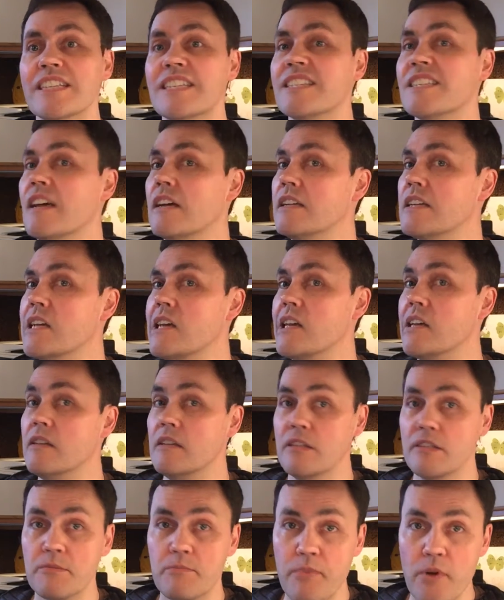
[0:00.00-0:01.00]
Sunday
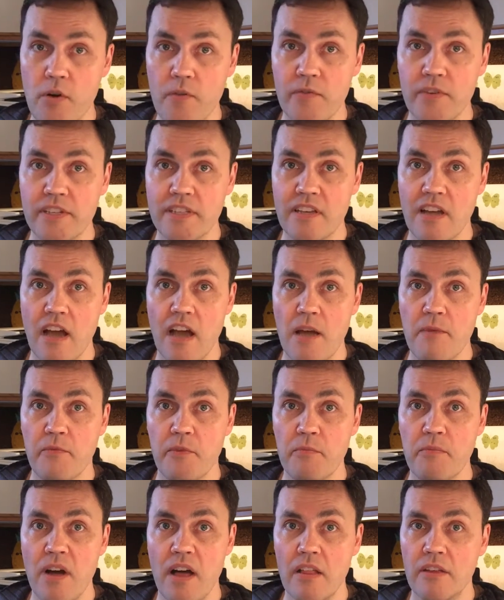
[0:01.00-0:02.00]
is perfect time
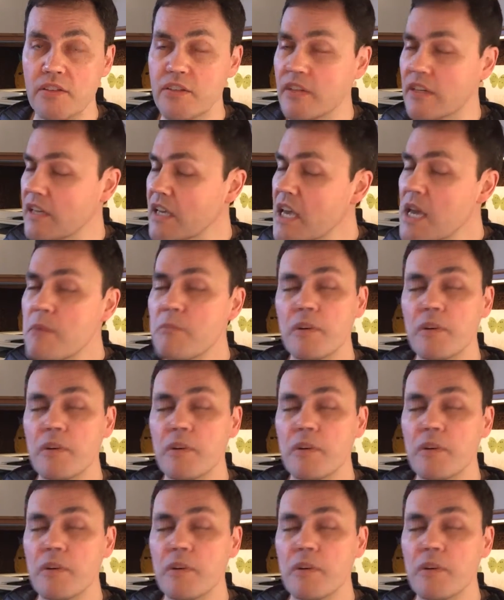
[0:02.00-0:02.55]
for polishing,